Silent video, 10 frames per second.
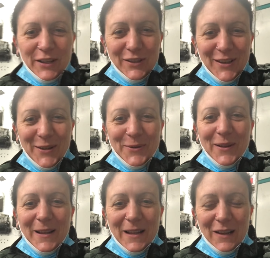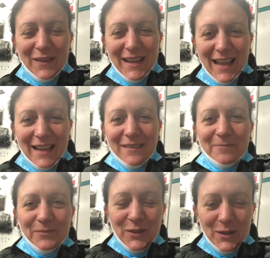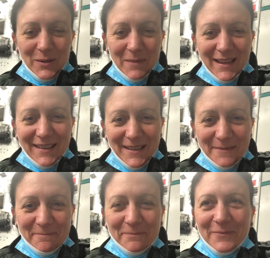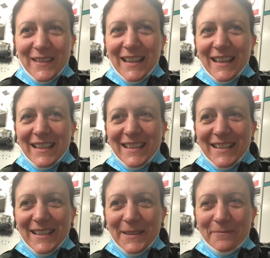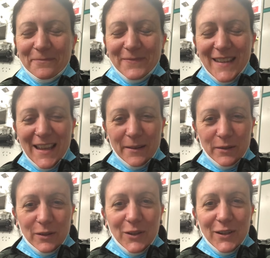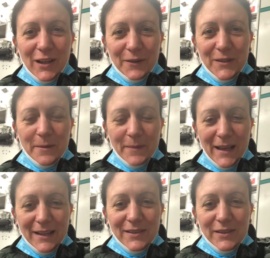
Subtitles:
so if you can, use a mangar, and yeah, look after your backs.